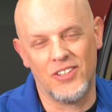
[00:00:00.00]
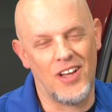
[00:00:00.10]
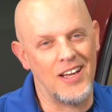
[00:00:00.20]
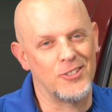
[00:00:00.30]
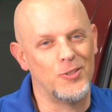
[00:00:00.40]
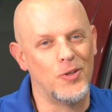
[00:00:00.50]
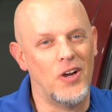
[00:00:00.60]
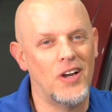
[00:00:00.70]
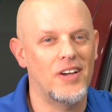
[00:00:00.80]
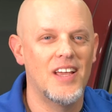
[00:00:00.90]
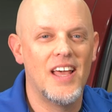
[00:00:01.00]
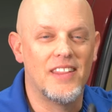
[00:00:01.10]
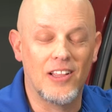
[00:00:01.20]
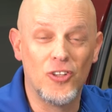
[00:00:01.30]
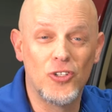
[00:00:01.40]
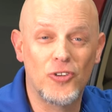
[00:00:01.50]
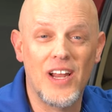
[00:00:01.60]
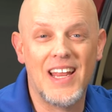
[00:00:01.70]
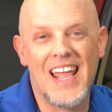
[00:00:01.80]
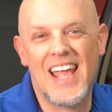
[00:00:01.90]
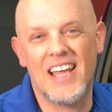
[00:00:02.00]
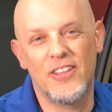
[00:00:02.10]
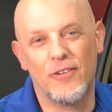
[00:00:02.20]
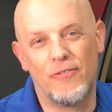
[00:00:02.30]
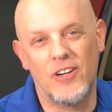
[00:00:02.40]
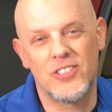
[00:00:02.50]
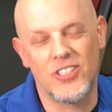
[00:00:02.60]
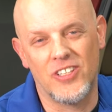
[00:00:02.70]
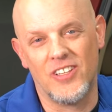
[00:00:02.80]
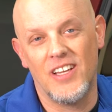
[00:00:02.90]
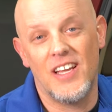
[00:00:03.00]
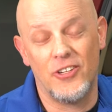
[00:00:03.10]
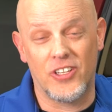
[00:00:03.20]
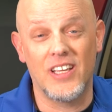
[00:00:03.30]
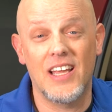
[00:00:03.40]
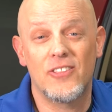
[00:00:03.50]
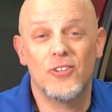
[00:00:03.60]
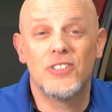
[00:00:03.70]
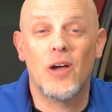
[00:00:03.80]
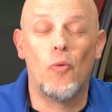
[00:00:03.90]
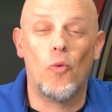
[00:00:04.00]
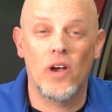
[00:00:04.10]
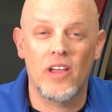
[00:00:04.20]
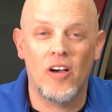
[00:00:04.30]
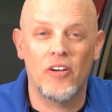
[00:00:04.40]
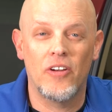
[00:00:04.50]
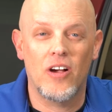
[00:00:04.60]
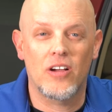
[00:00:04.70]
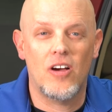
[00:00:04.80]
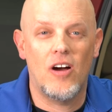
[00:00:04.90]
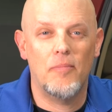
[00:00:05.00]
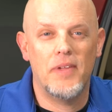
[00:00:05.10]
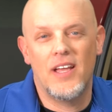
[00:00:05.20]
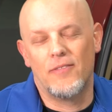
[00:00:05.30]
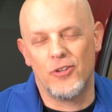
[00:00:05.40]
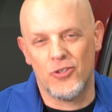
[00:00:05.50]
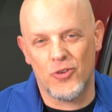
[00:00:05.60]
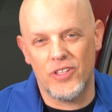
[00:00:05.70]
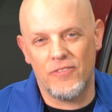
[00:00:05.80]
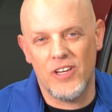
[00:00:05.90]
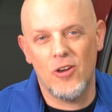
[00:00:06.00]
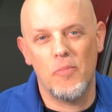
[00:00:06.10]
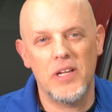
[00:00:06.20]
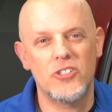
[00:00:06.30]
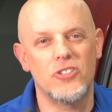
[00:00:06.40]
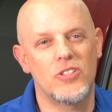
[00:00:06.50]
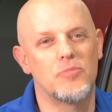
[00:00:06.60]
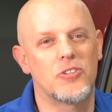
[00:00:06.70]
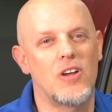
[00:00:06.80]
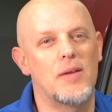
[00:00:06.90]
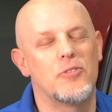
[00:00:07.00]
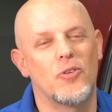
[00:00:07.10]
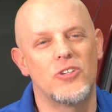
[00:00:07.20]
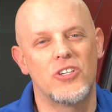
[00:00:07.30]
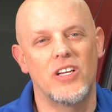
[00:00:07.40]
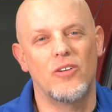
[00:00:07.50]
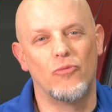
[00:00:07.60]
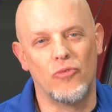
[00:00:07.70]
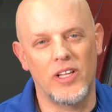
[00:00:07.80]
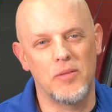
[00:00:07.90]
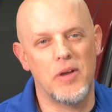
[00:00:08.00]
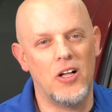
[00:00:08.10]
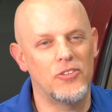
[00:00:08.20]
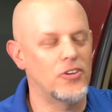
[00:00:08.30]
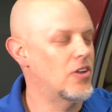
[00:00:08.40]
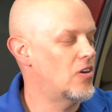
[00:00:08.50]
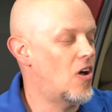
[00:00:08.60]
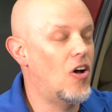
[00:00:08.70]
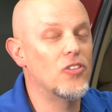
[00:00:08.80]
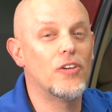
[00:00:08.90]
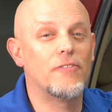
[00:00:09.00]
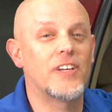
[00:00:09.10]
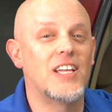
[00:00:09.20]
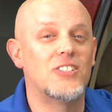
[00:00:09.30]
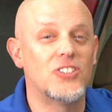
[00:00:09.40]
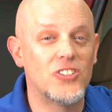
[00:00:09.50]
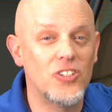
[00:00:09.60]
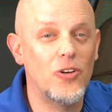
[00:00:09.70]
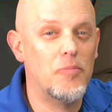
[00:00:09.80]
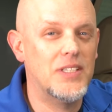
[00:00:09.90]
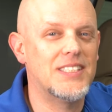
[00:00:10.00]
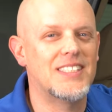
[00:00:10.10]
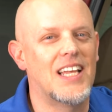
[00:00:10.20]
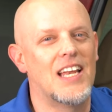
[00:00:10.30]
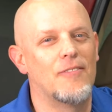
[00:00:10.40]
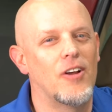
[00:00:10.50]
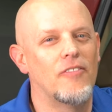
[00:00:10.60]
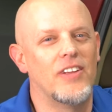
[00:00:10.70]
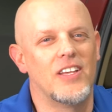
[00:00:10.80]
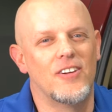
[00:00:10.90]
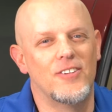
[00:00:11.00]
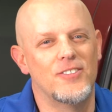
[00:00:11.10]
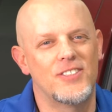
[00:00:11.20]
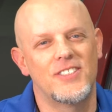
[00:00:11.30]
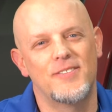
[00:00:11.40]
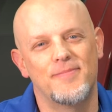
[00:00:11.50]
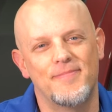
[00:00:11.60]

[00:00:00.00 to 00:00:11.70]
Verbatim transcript: Not too hard, they look great and they're functional. You can get those at 1AAuto.com. If you enjoyed the video, make sure you subscribe to our channel, ring the bell, turn on all notifications so you don't miss any of our videos.